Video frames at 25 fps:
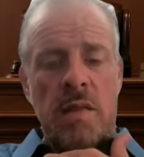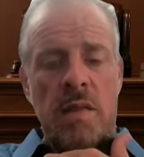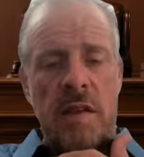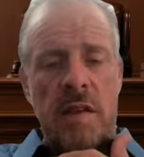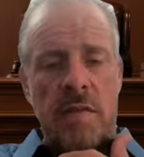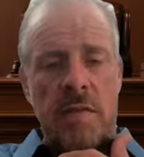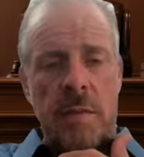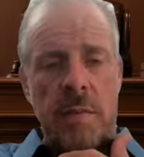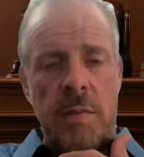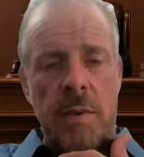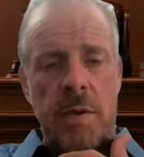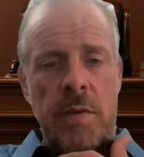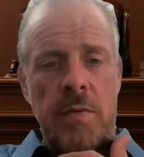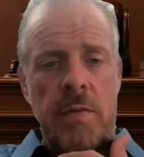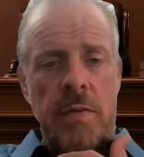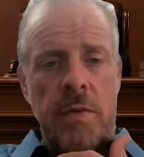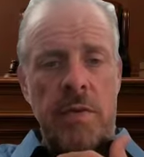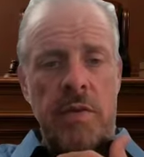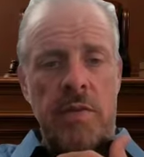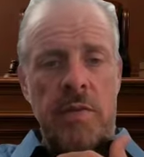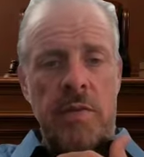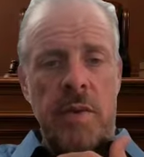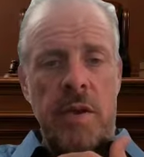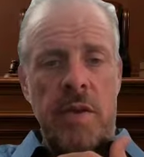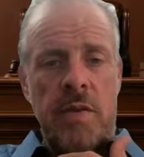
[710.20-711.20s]
let's have a
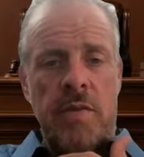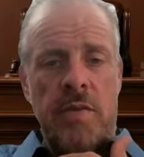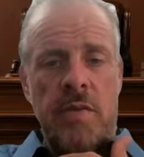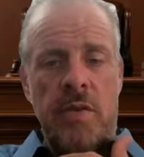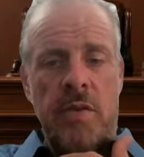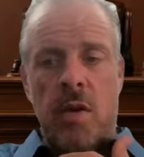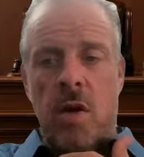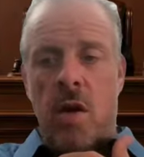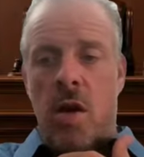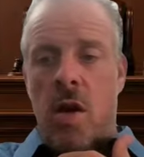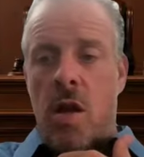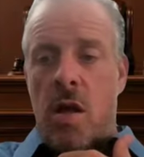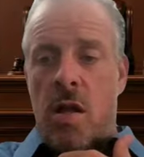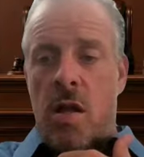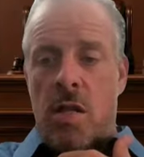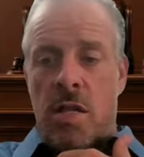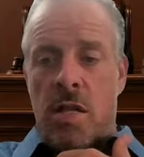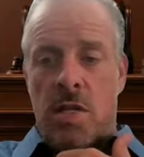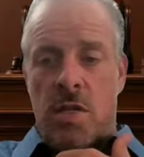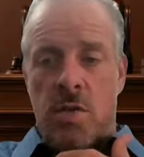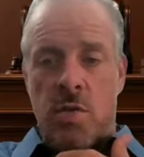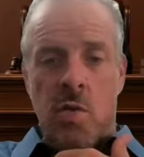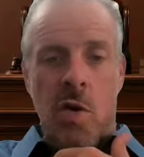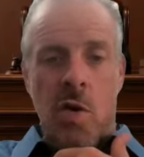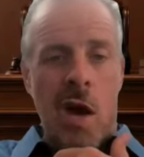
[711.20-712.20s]
beautiful semester.
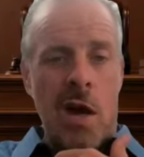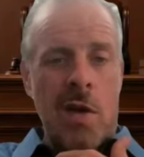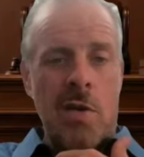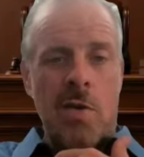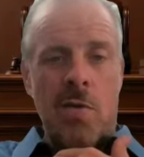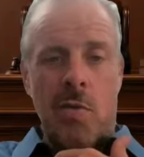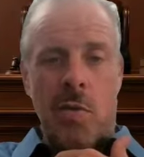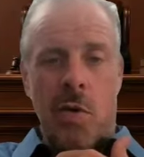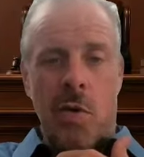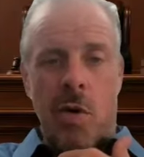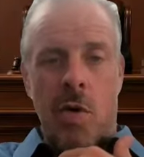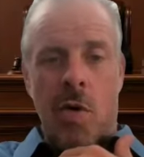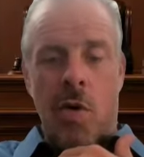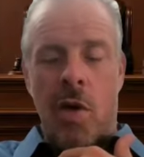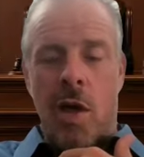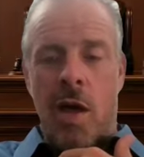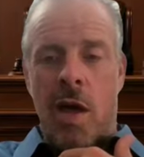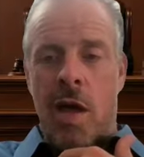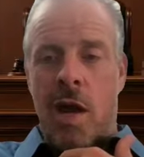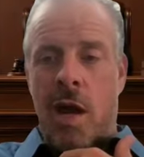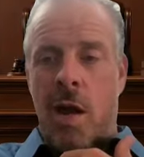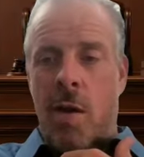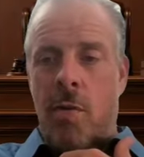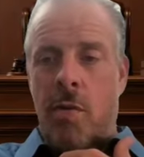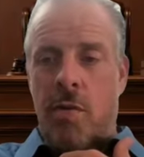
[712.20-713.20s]
Let's rock and roll,
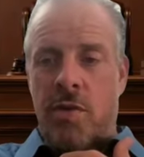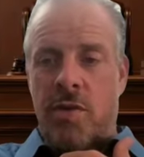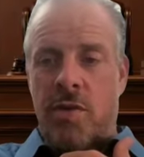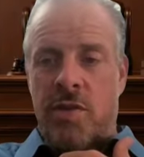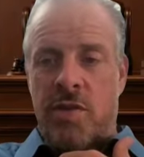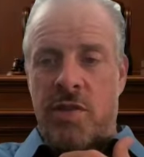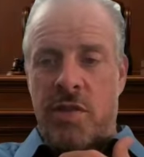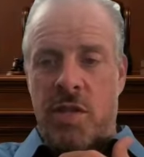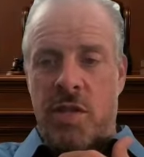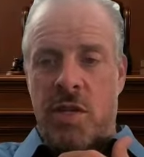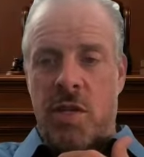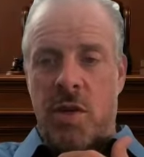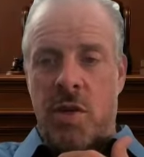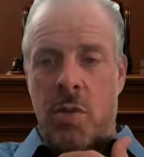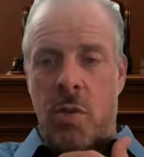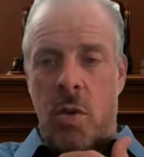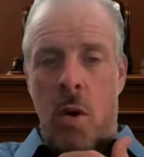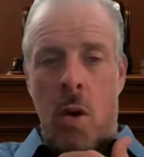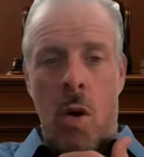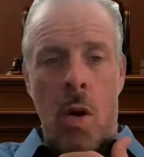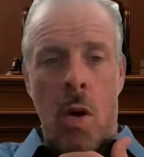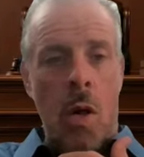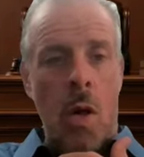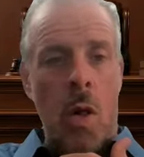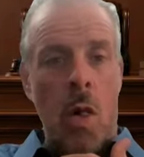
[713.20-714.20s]
and I will see you
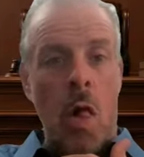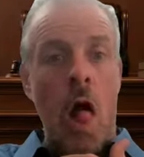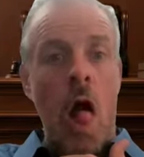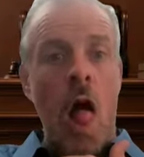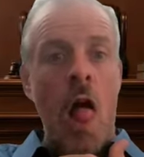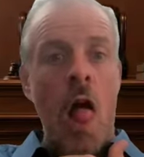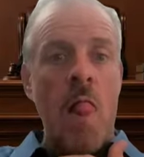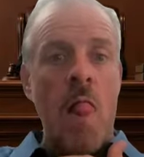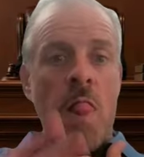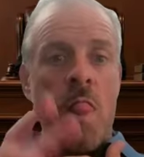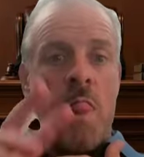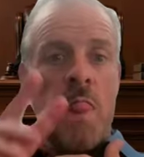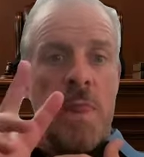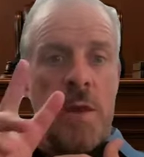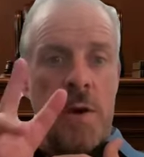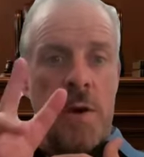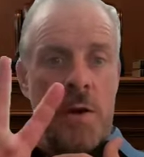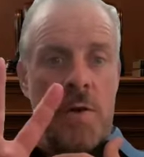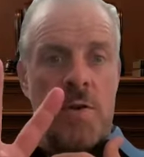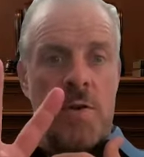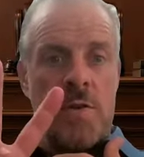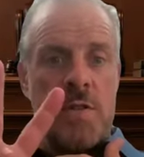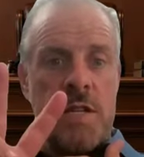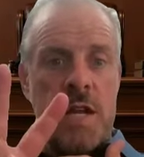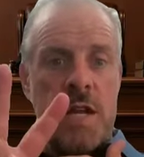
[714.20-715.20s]
all
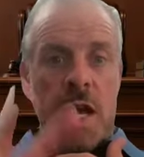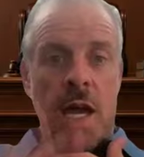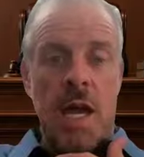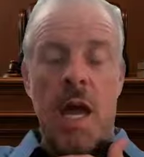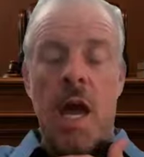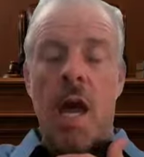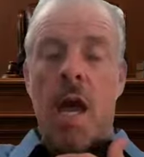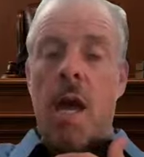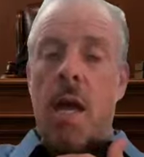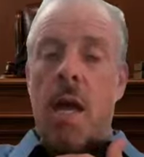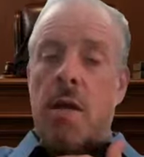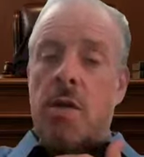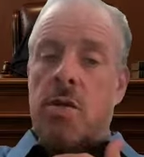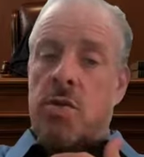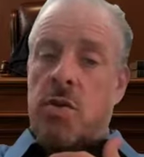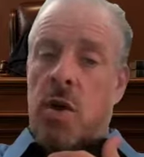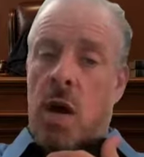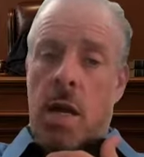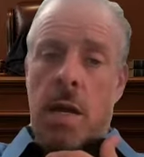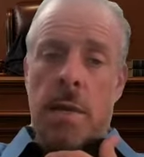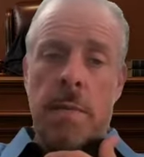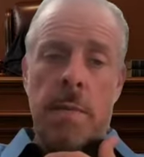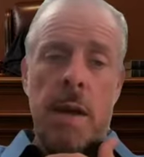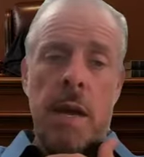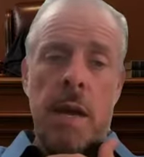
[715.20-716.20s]
Thursday.
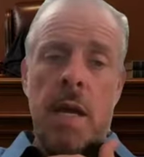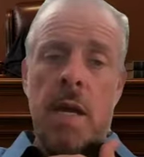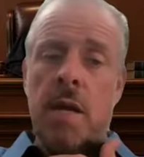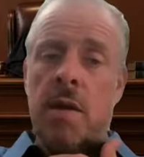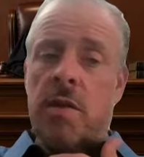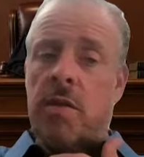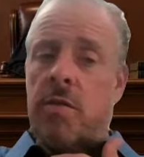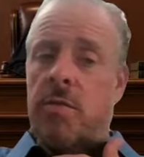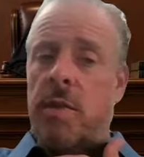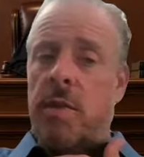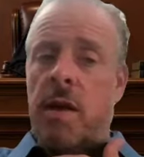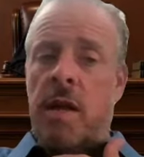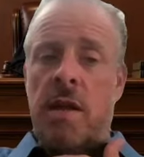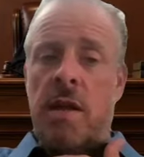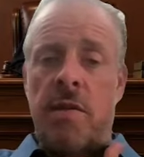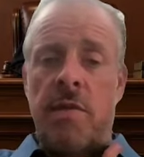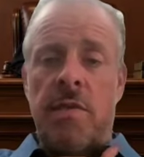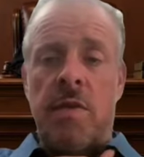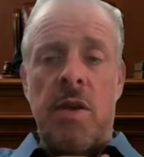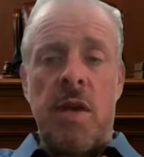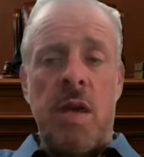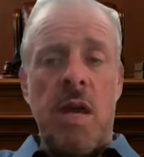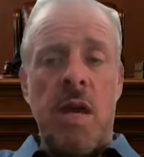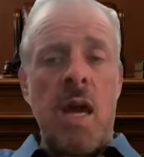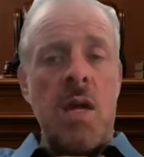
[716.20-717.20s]
Try to make it as many
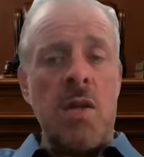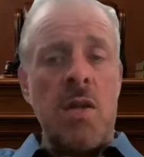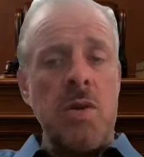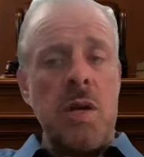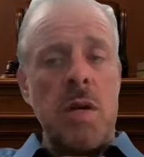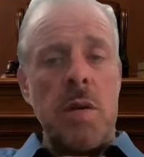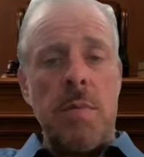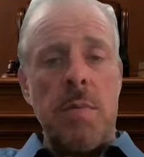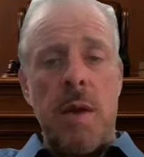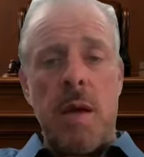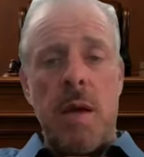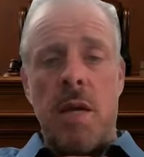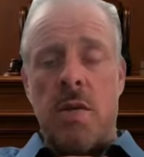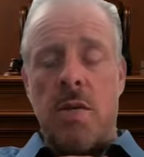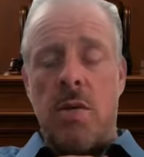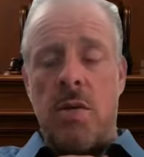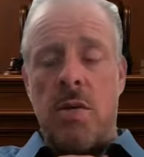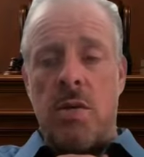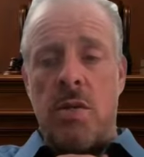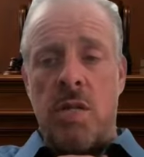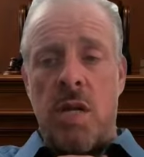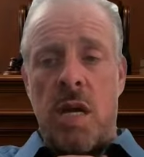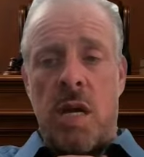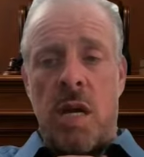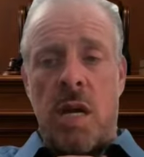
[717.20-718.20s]
of you can. Try to make it
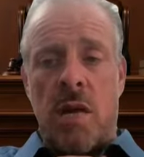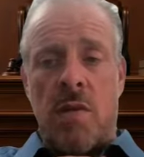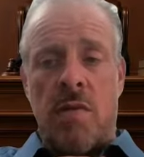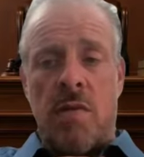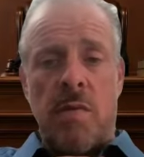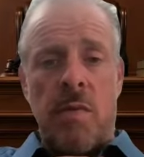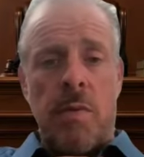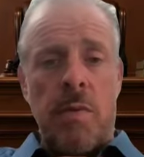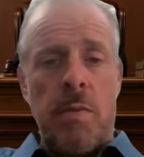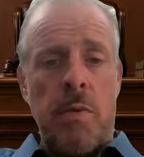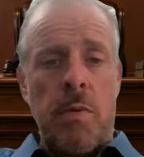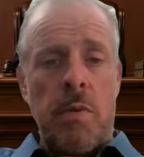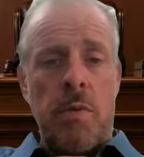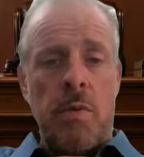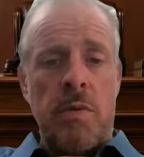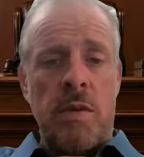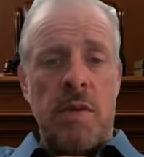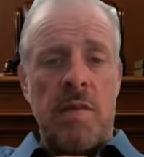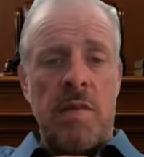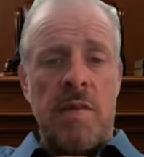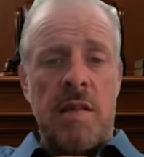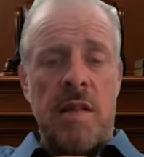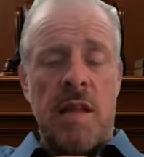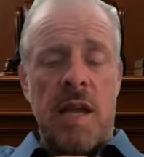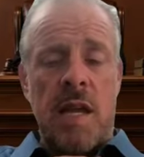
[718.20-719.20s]
Thursday. I got some important
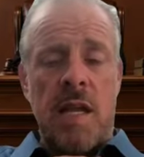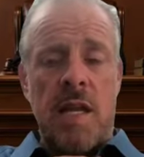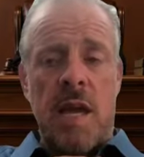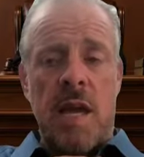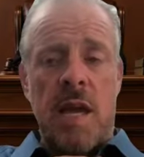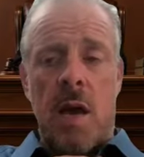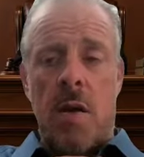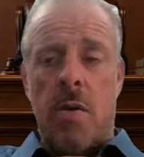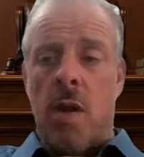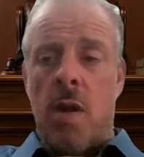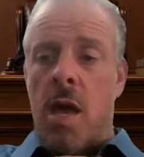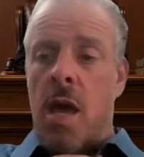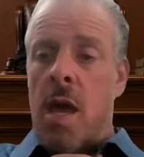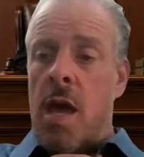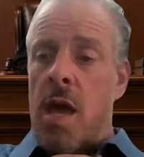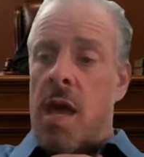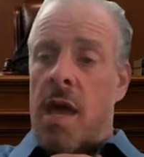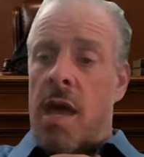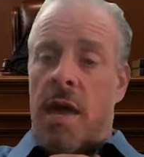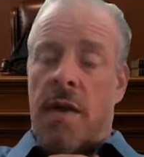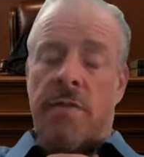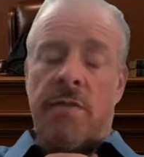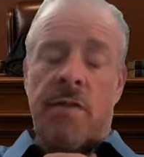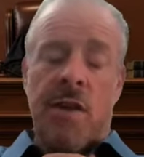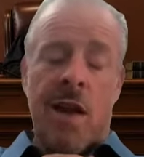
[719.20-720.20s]
things to lay down.
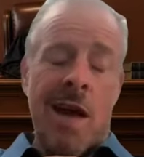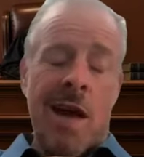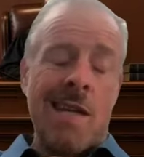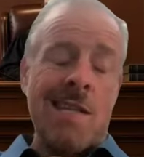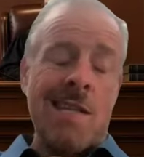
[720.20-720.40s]
If